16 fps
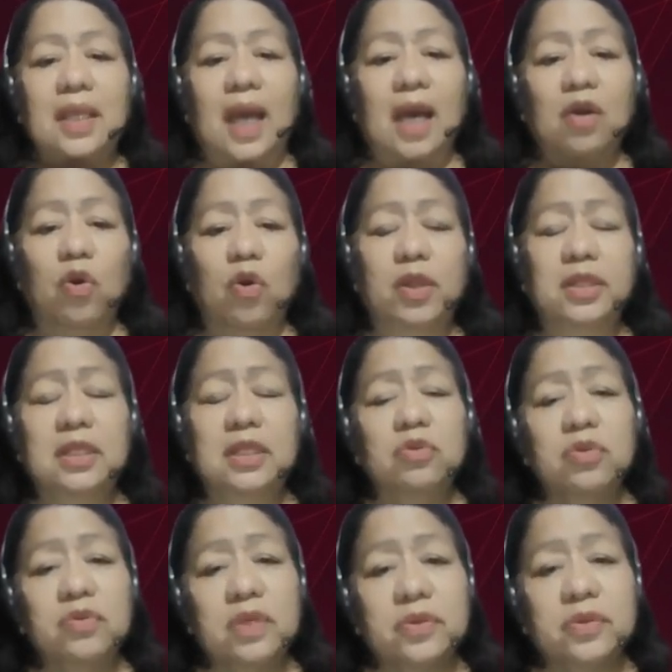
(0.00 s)

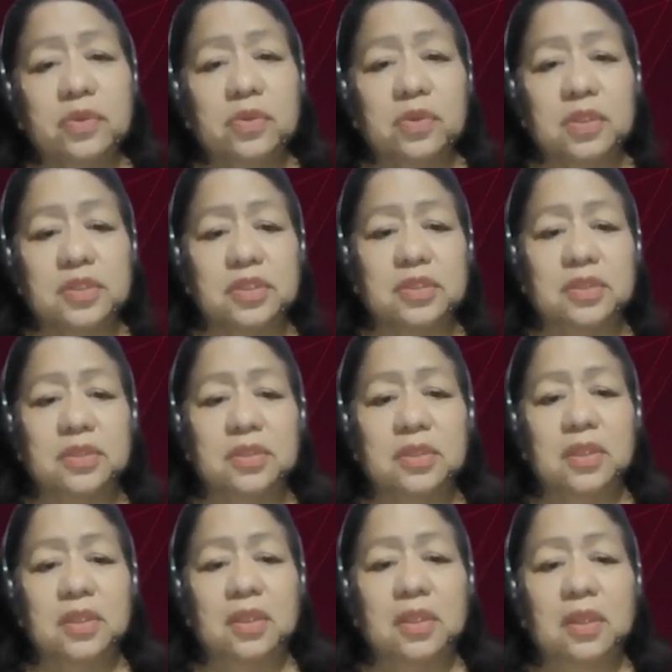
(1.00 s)
According to the rules,
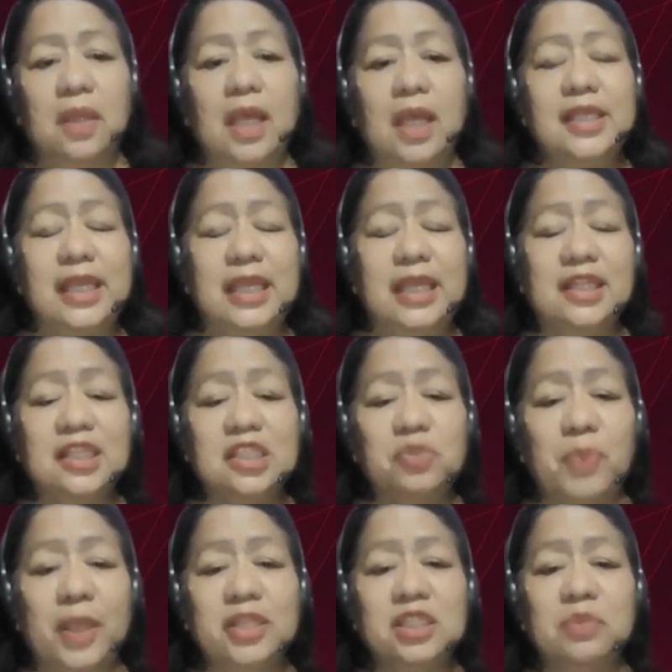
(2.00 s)

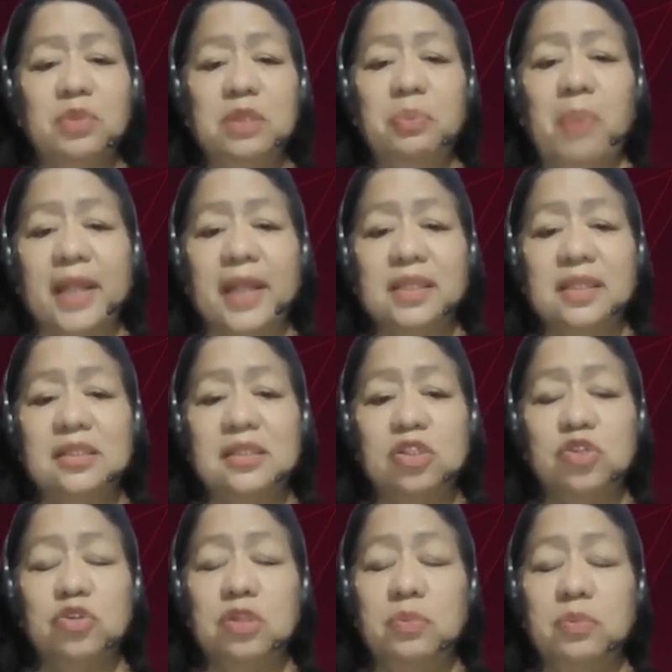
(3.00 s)
indispensable parties
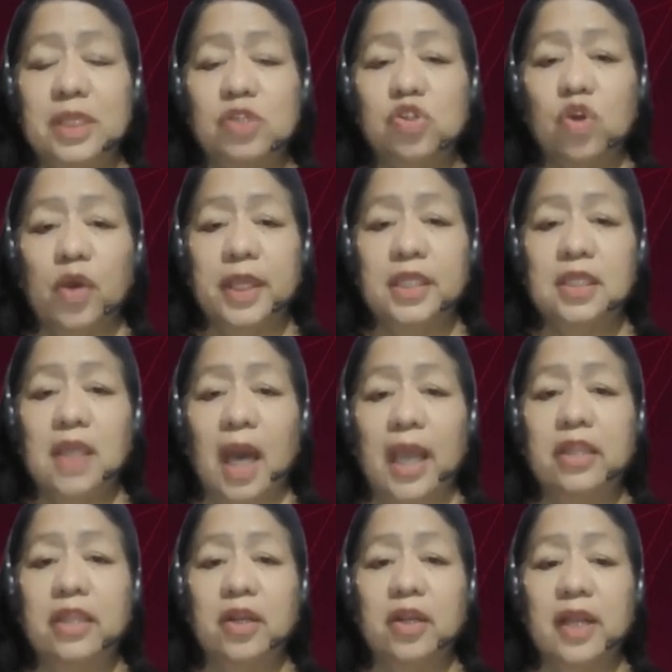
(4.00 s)
should be joined
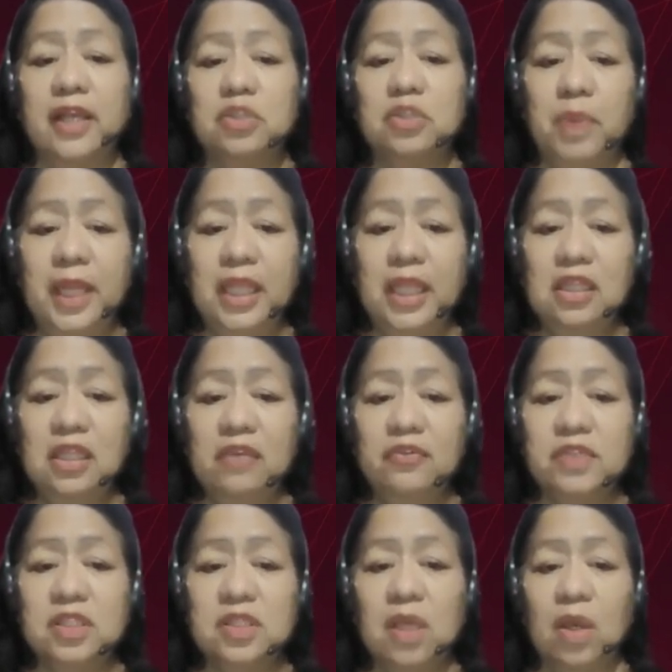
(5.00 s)
either as
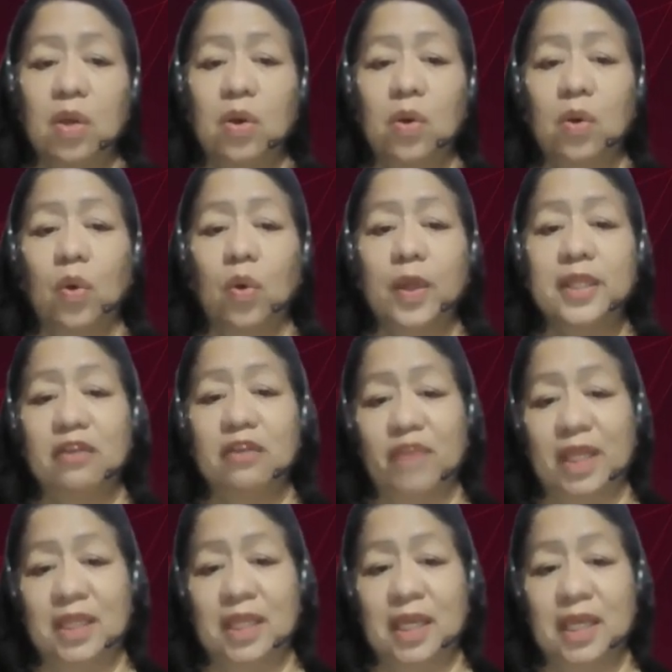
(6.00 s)
plaintiffs or
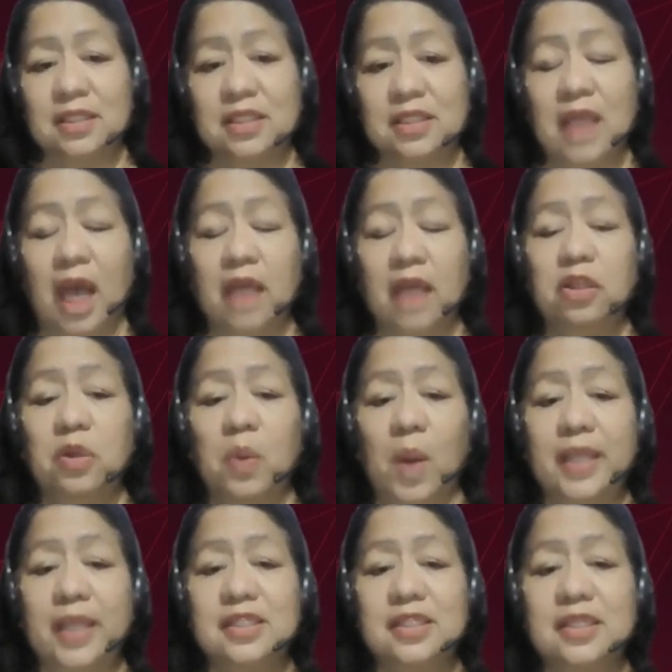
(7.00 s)
defendants.
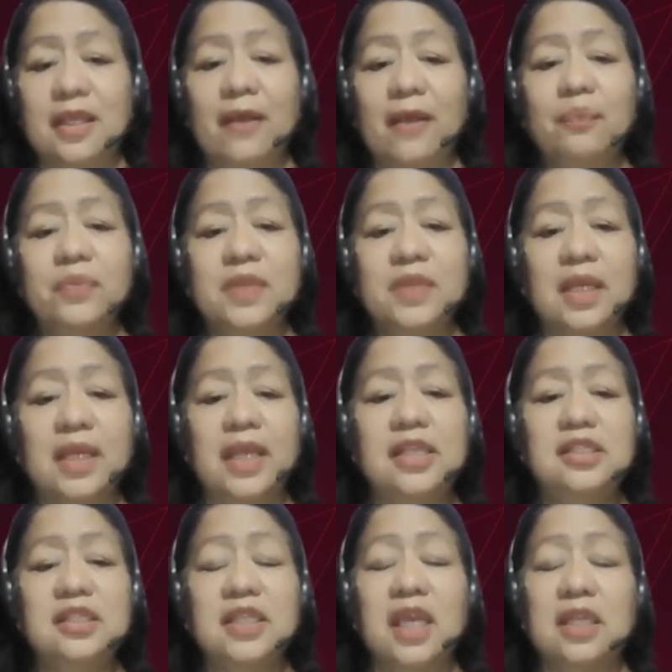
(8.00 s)
Otherwise, the
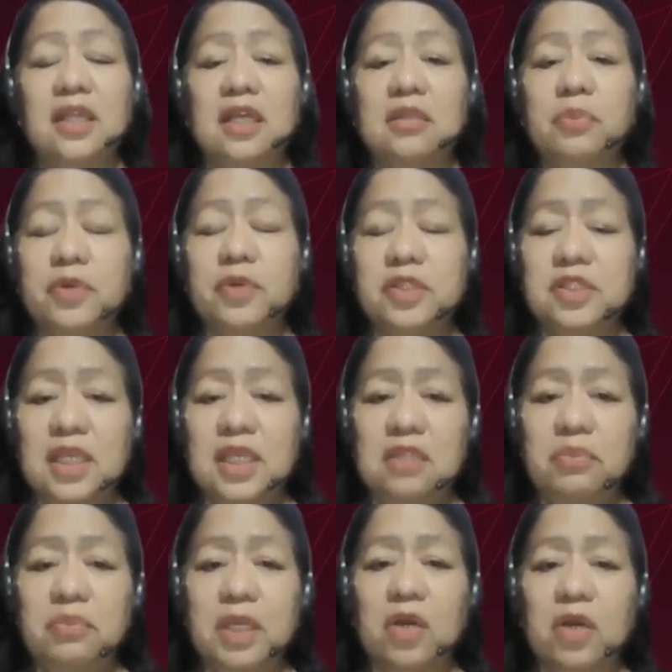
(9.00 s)
case cannot
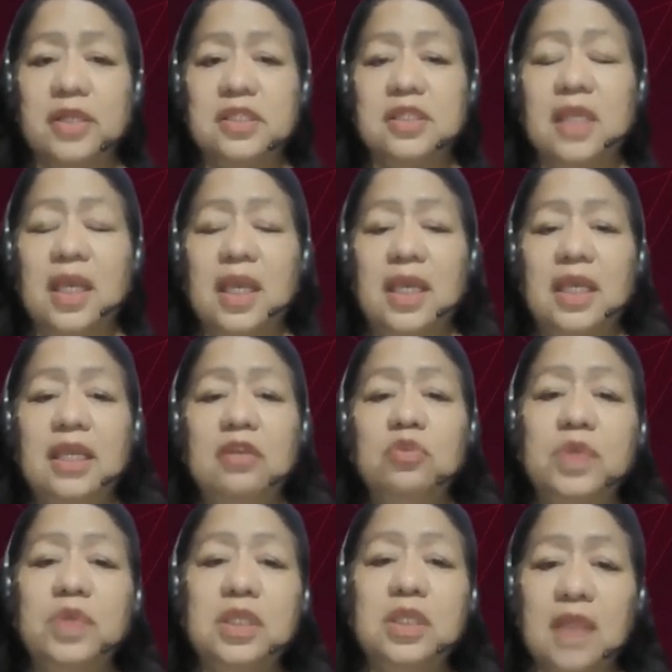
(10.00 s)
proceed because
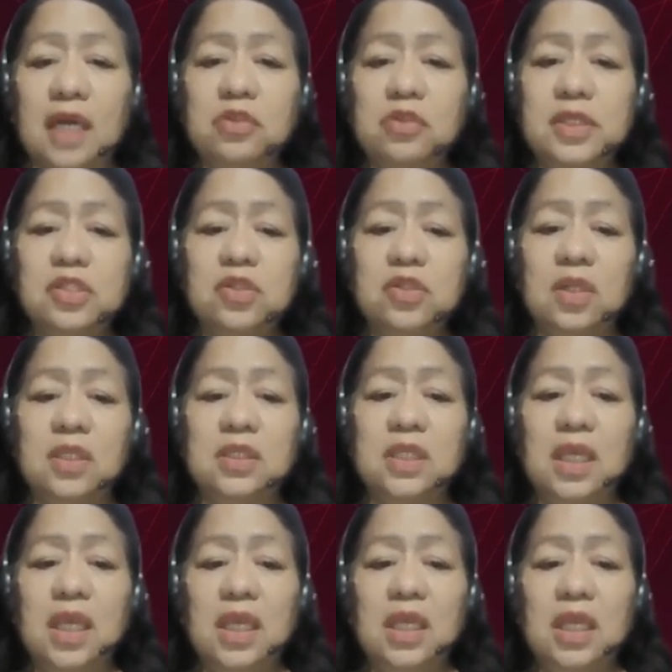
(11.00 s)
it will not
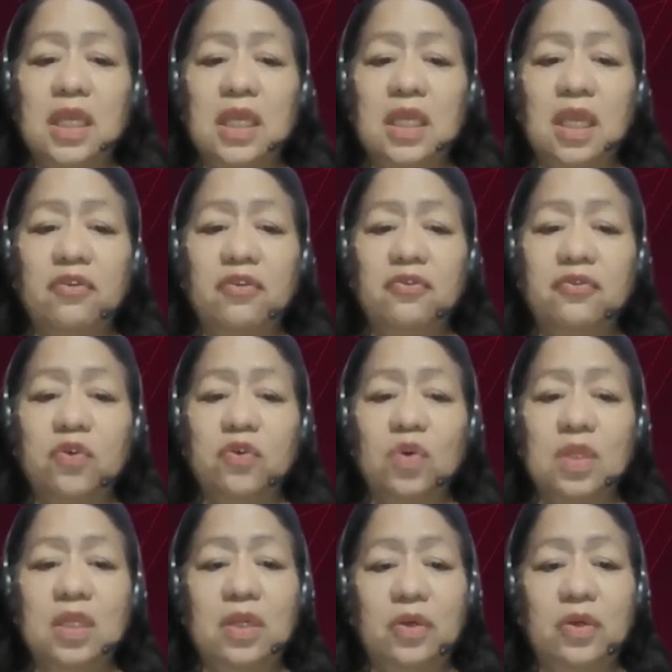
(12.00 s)
result in a
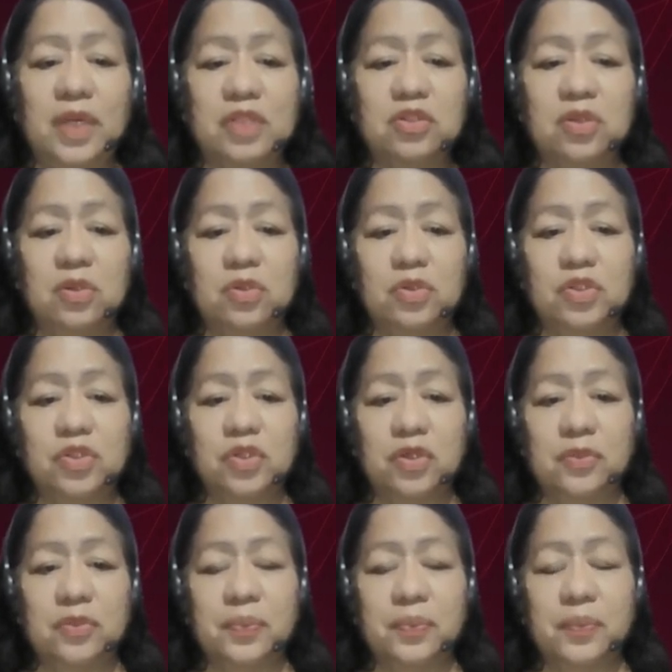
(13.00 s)
full
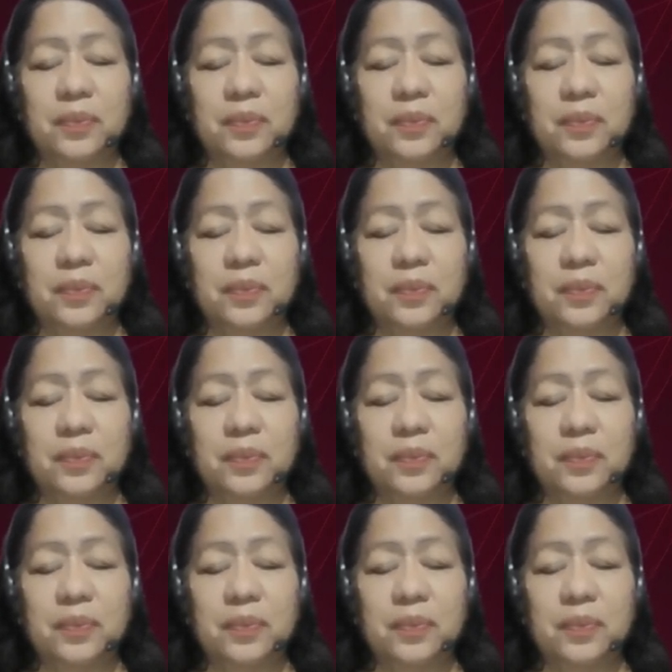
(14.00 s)
resolution.